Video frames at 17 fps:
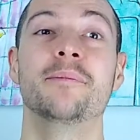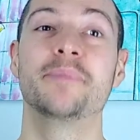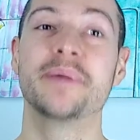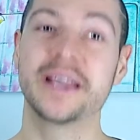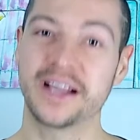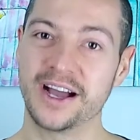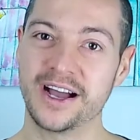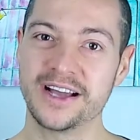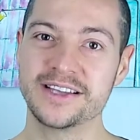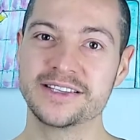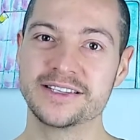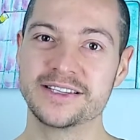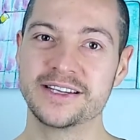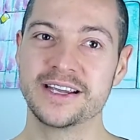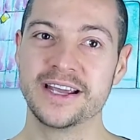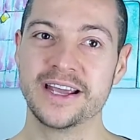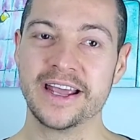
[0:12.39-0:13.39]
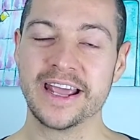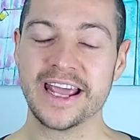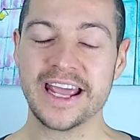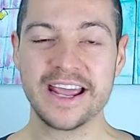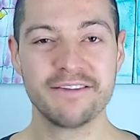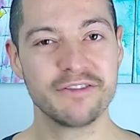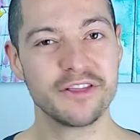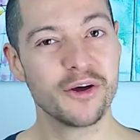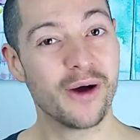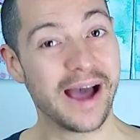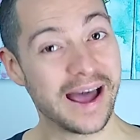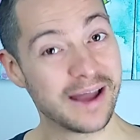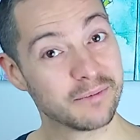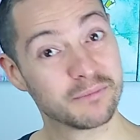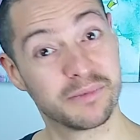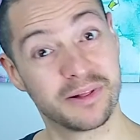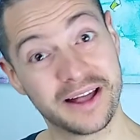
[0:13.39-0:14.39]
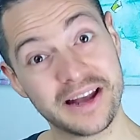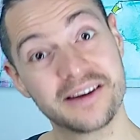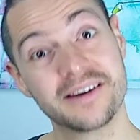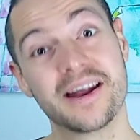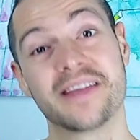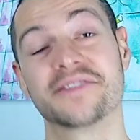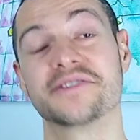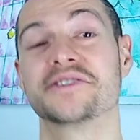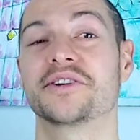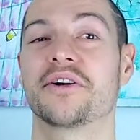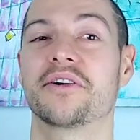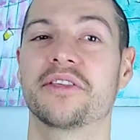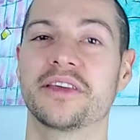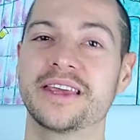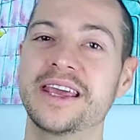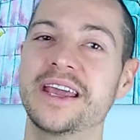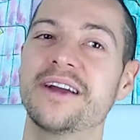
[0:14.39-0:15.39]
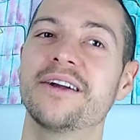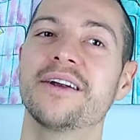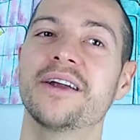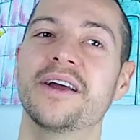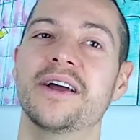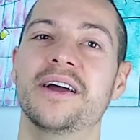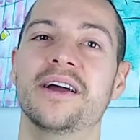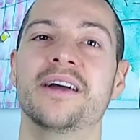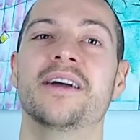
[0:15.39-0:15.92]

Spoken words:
because even though I hadn't planned it at the start of the year,